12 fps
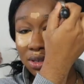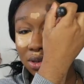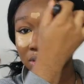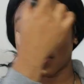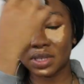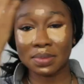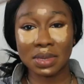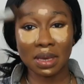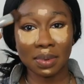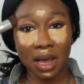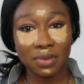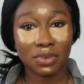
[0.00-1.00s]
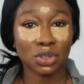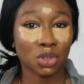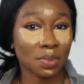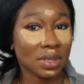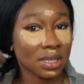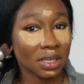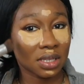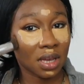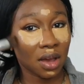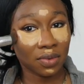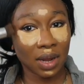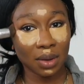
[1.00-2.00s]
So obviously me applying for jobs and
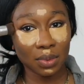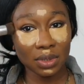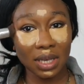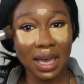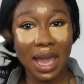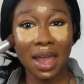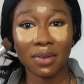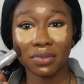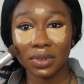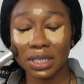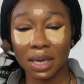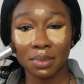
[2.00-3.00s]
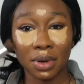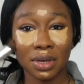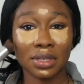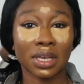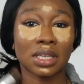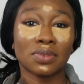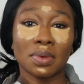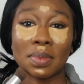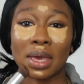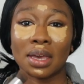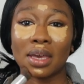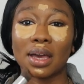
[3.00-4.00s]
stuff like was an everyday process for
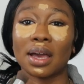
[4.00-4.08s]
me,